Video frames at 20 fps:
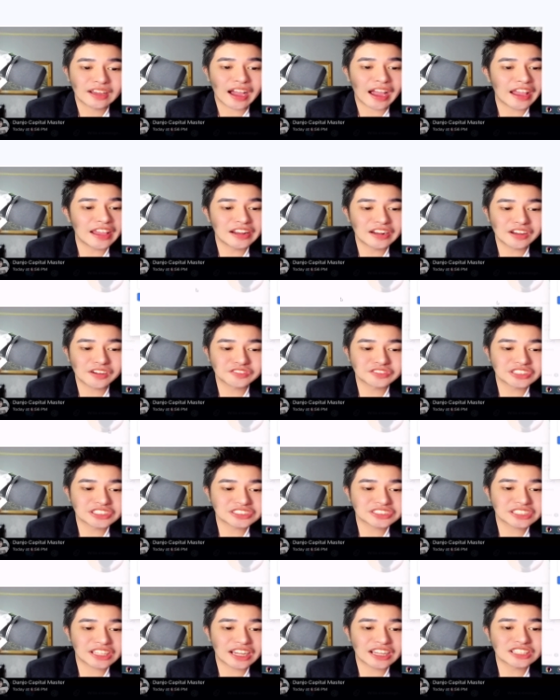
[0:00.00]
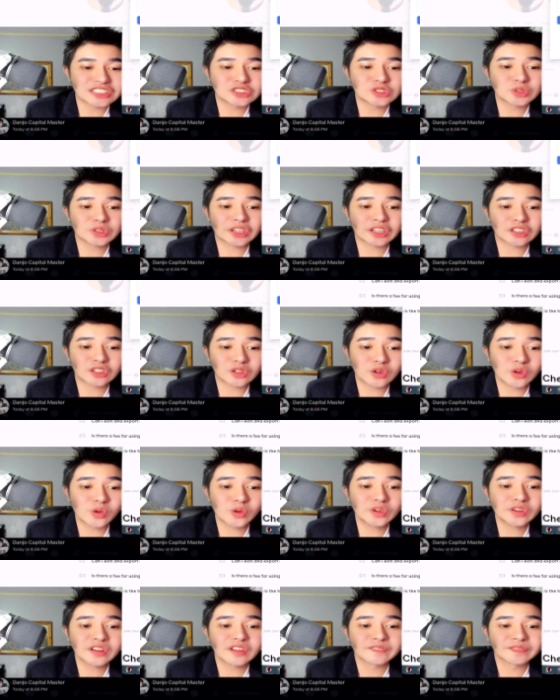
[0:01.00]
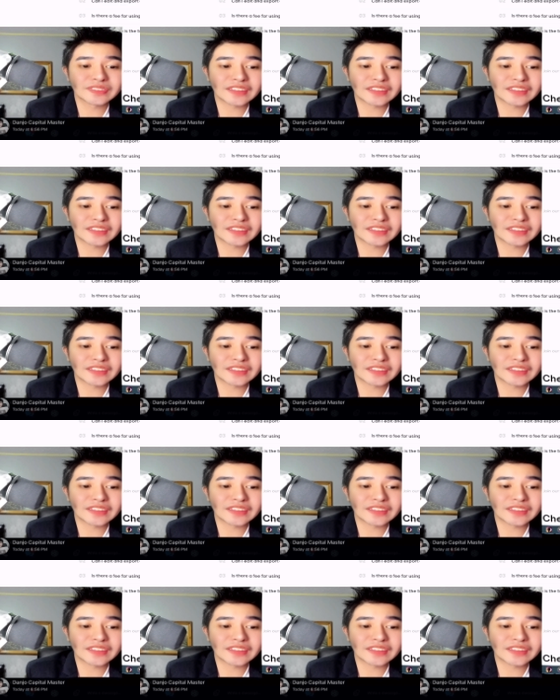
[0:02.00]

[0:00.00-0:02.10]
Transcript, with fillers: I love this, guys. You can clone